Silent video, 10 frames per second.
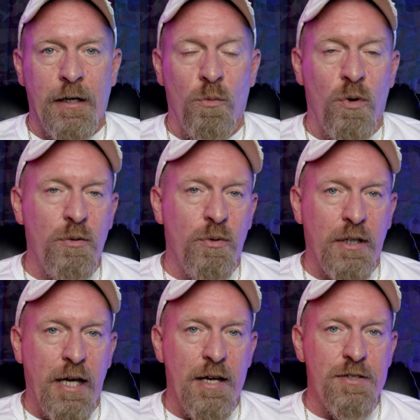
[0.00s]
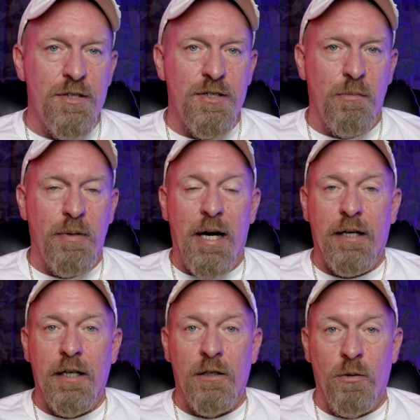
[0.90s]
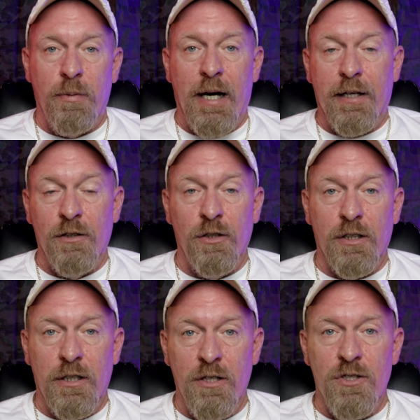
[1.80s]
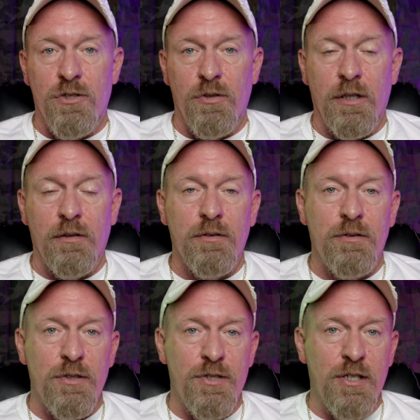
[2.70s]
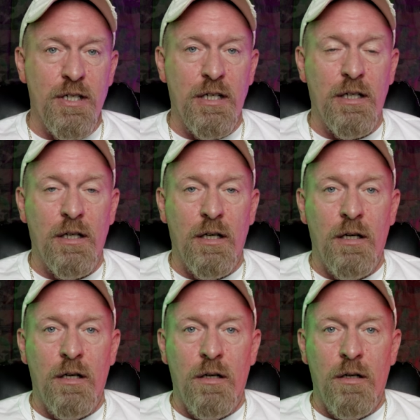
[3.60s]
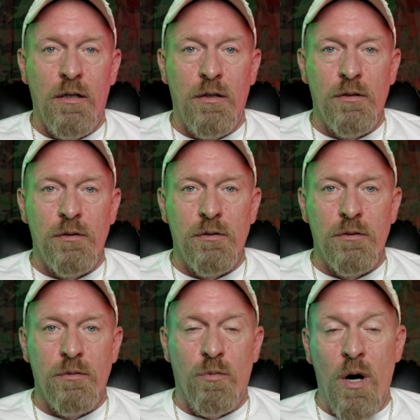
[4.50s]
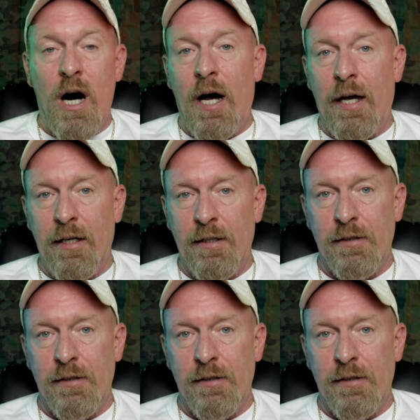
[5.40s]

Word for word: And one really has to sit back and go back and look in history to see why